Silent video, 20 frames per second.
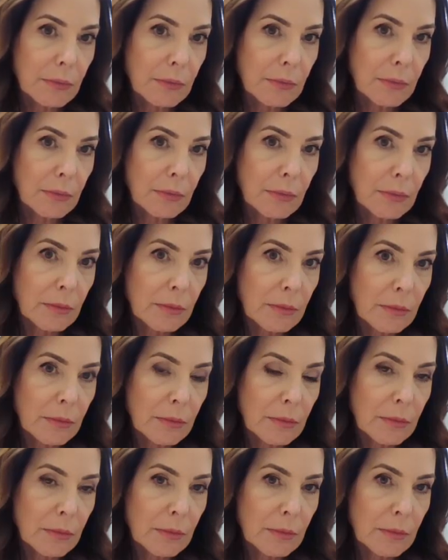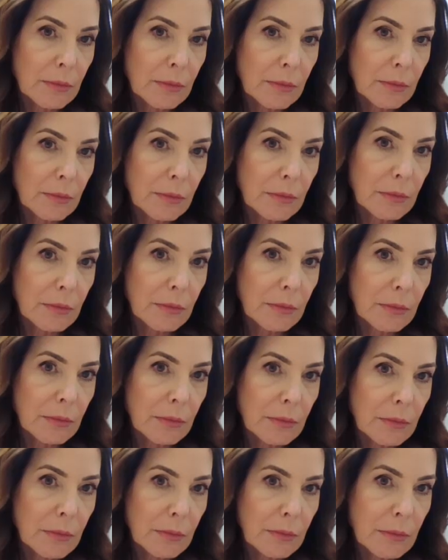
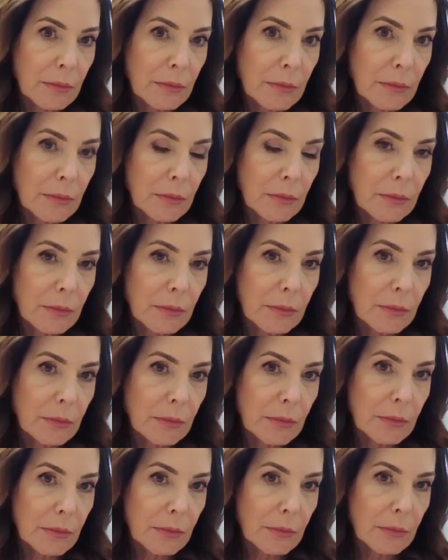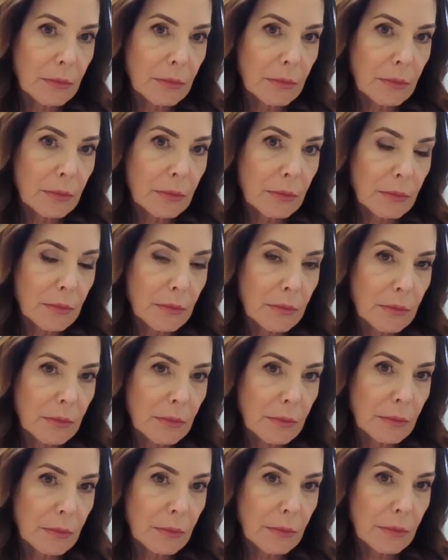
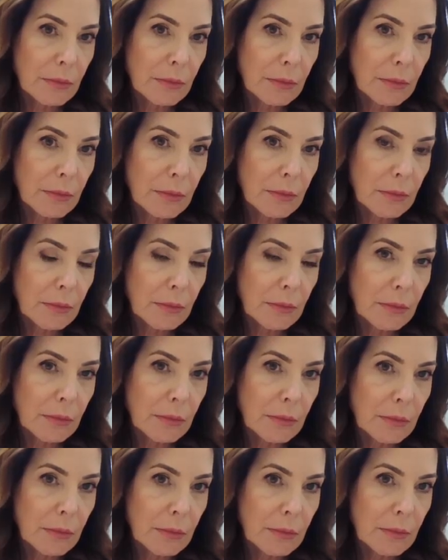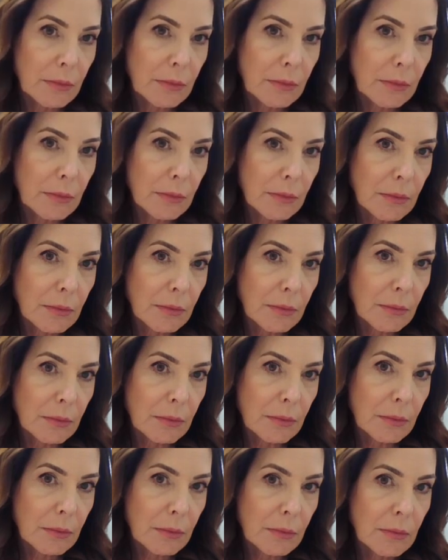
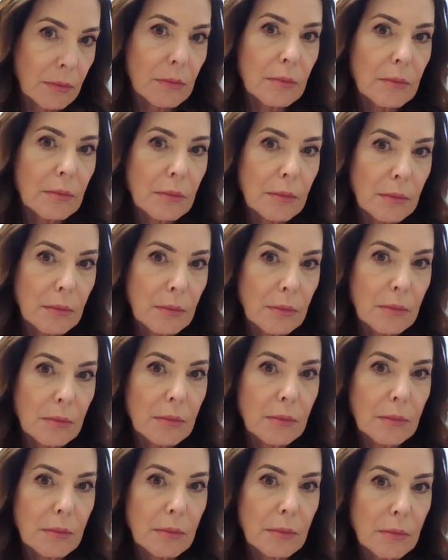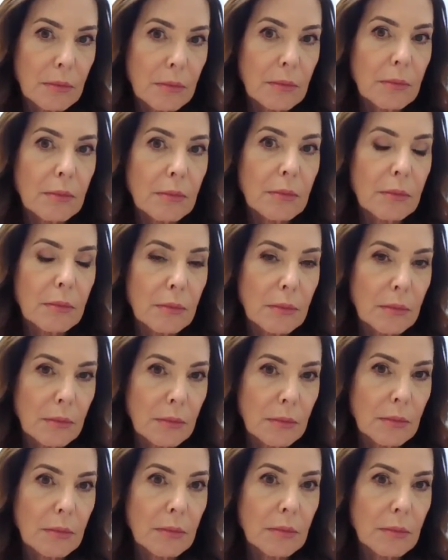This person isn't speaking.